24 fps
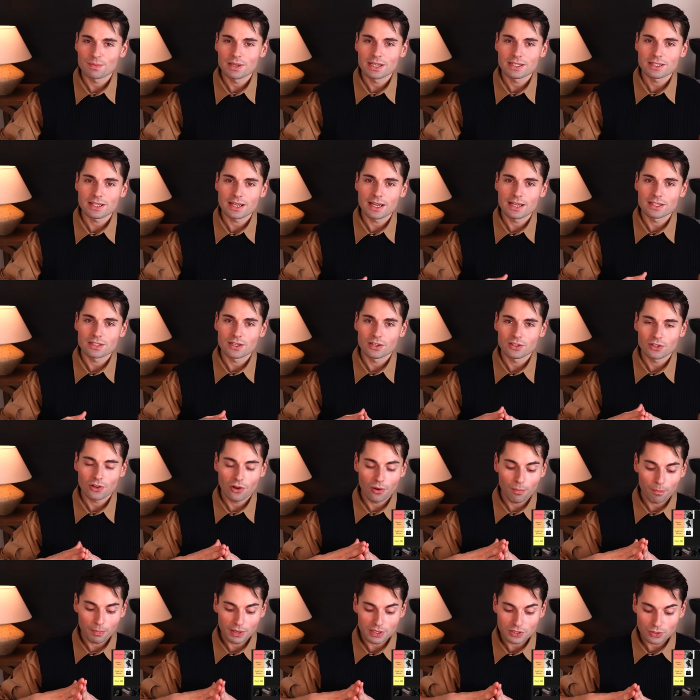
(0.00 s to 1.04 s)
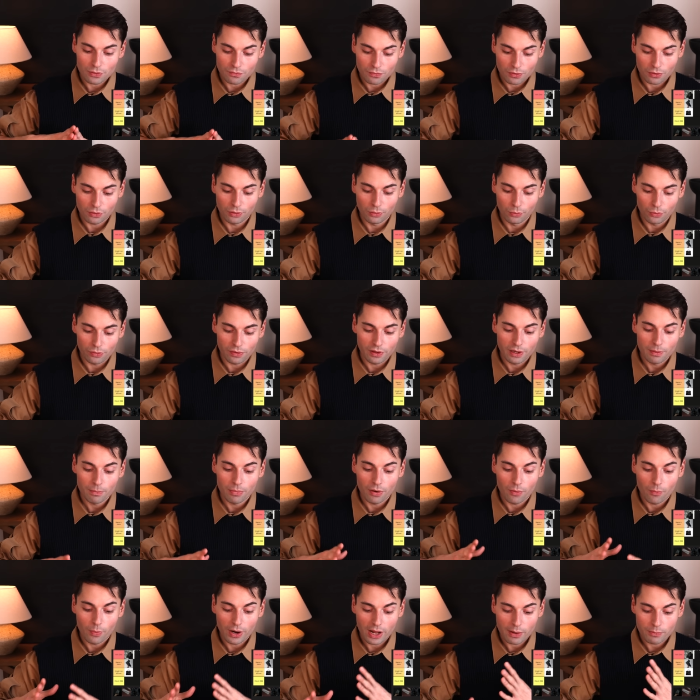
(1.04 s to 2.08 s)
piece isn't a piece of clothing,
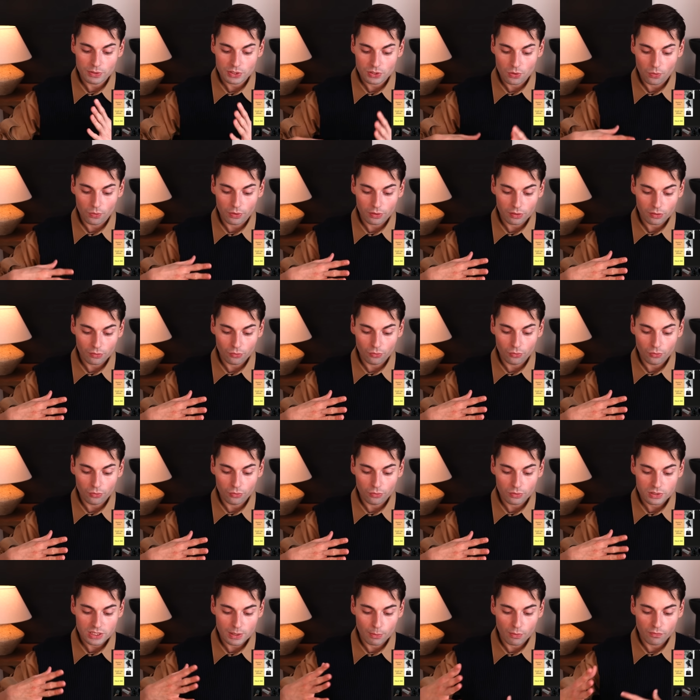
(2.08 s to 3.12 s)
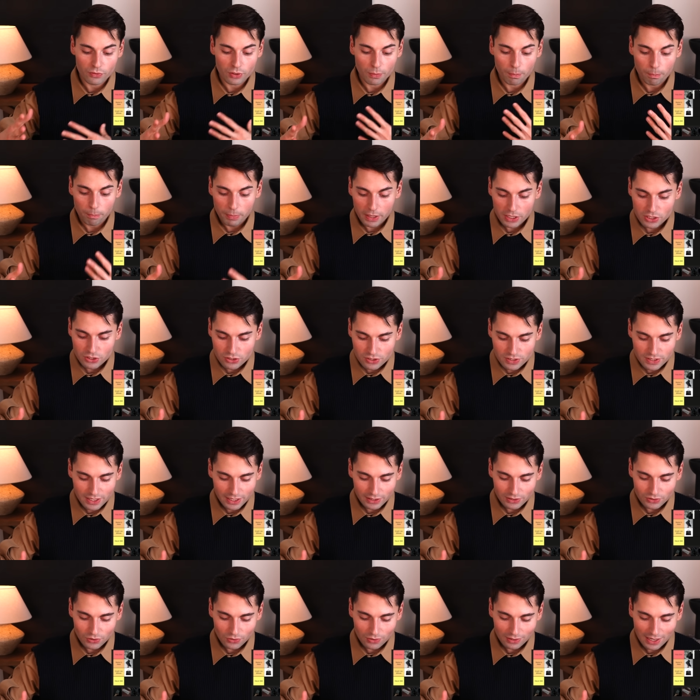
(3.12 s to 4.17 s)
but when I was going through some of the pictures that I
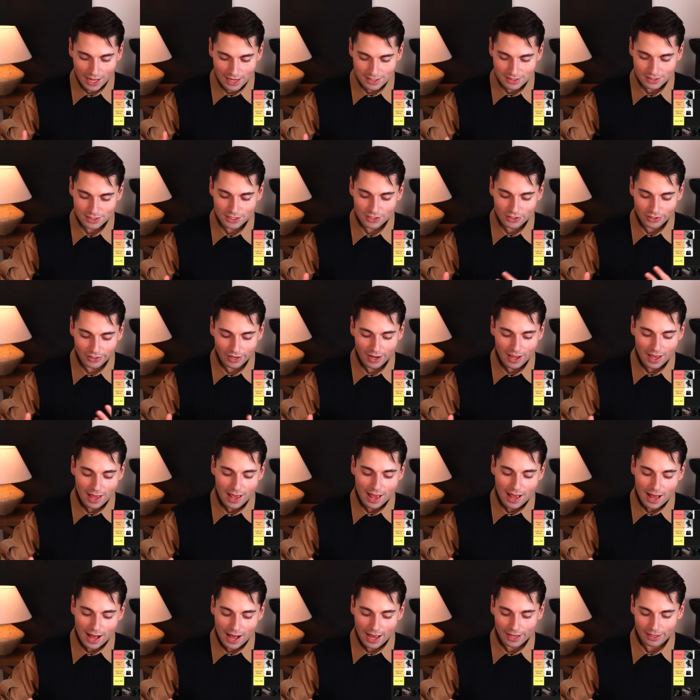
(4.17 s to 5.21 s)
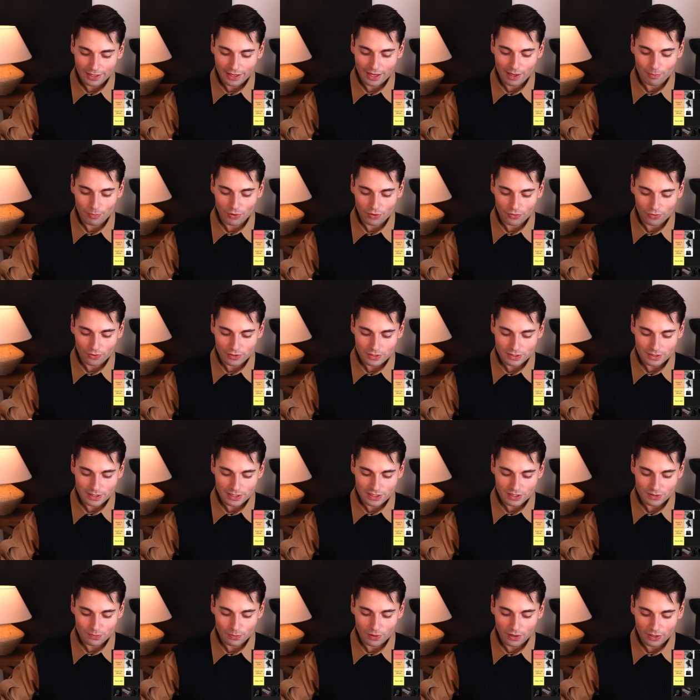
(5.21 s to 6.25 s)
took last year, I came across
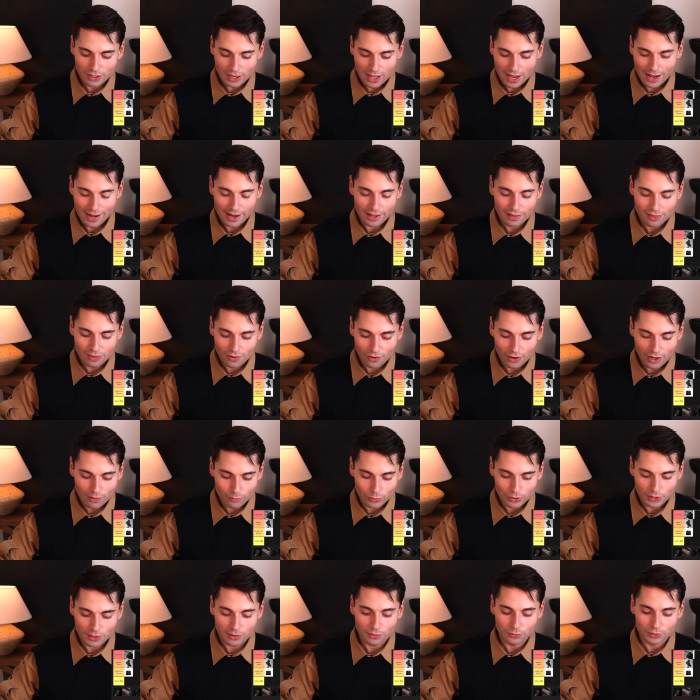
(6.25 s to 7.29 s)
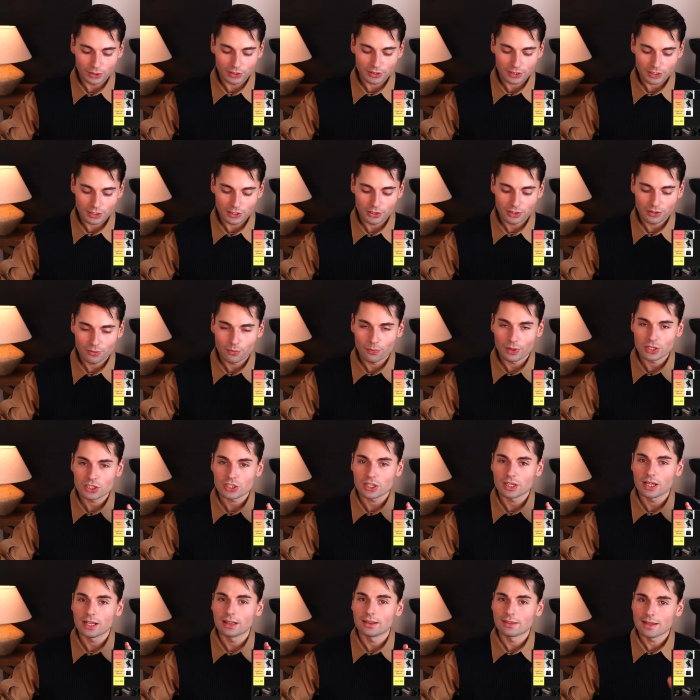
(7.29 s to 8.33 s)
this one and I thought I would include it here, which
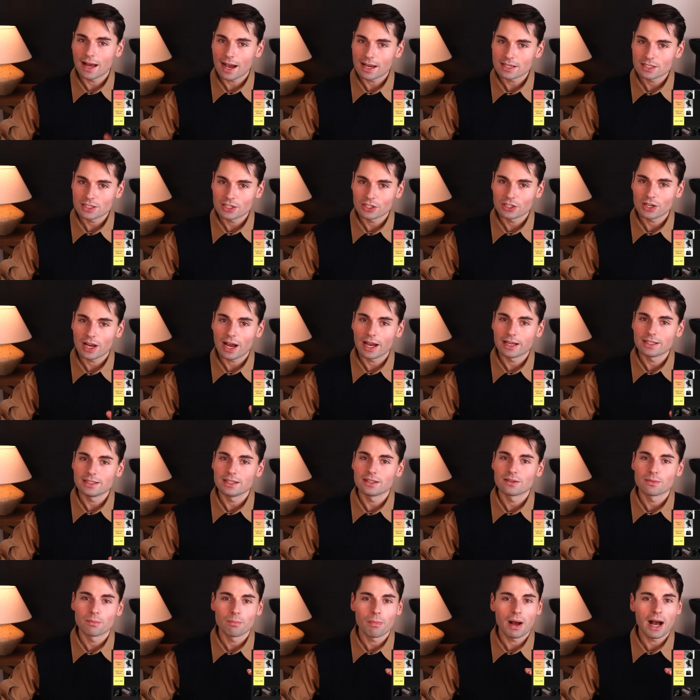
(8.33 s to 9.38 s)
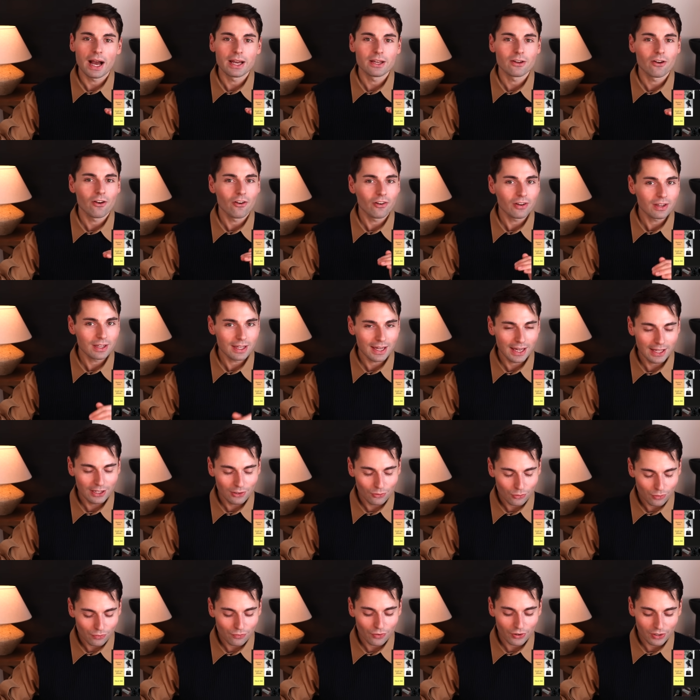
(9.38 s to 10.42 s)
last year I did buy a
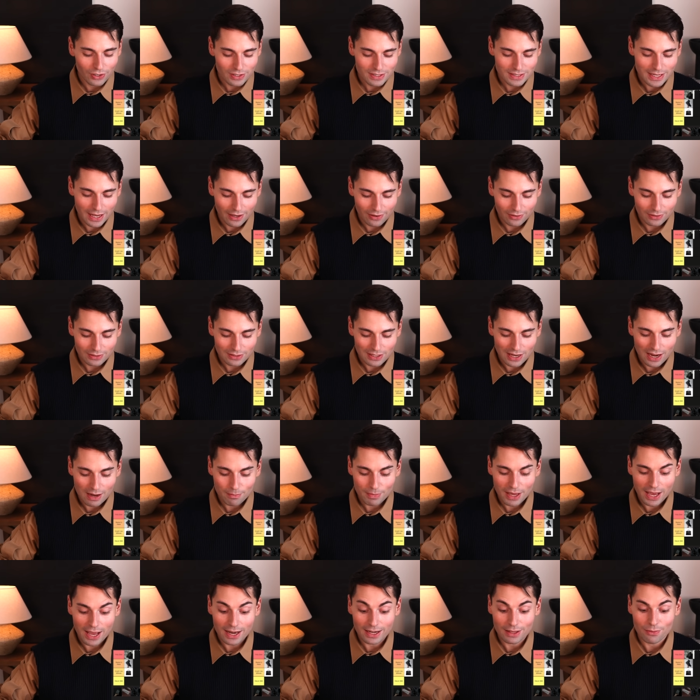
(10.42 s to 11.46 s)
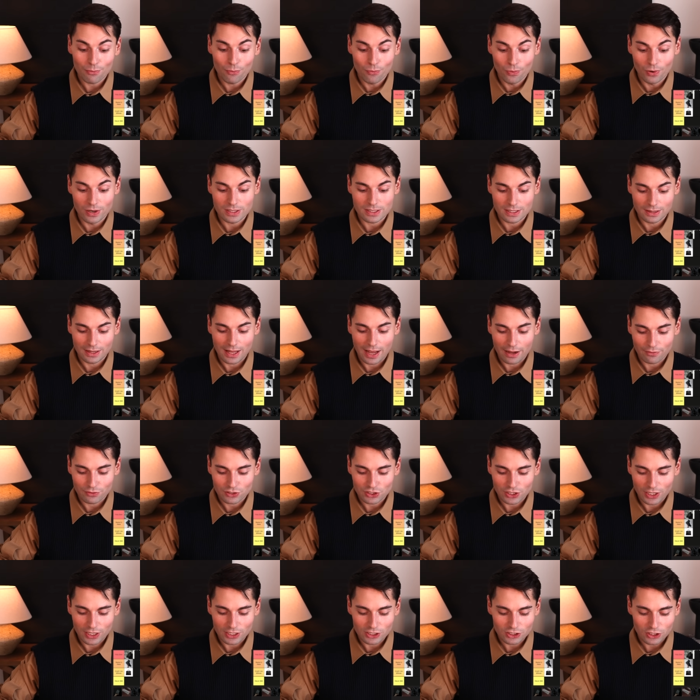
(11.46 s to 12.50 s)
Kindle for the second time and it was
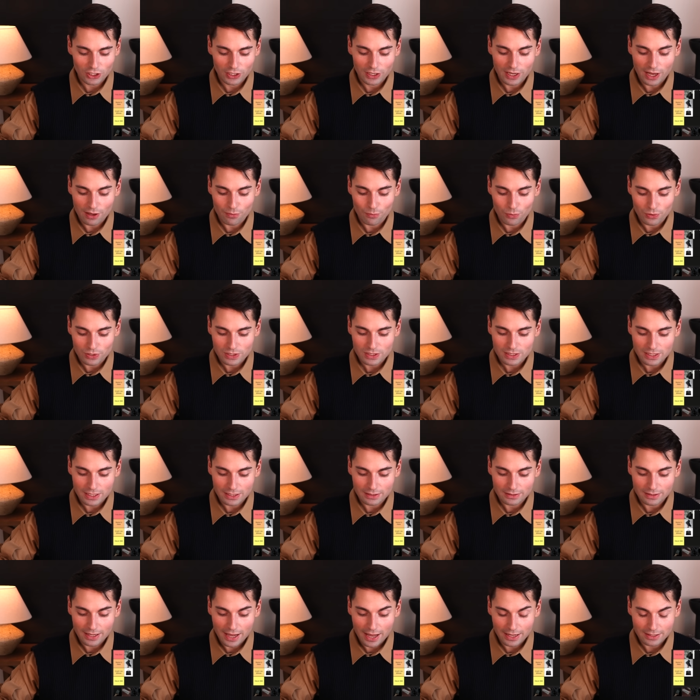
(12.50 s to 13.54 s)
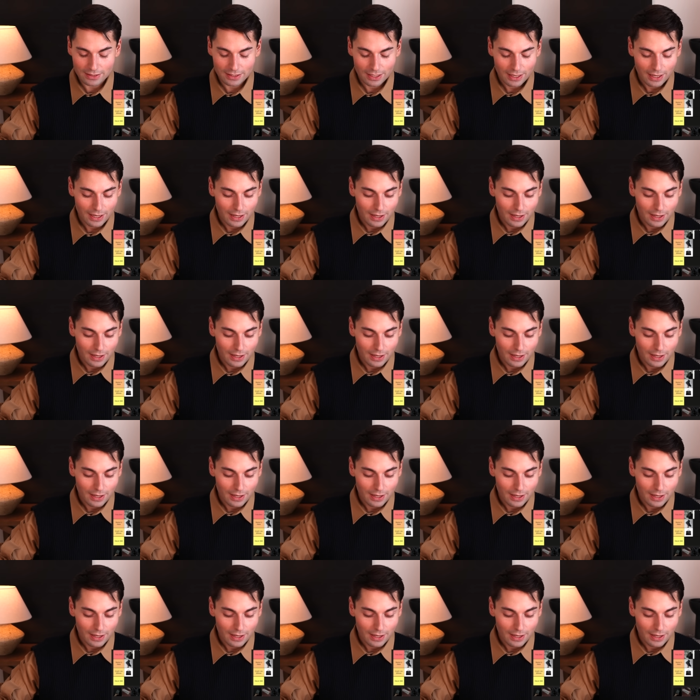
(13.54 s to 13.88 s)
life-changing. I would say that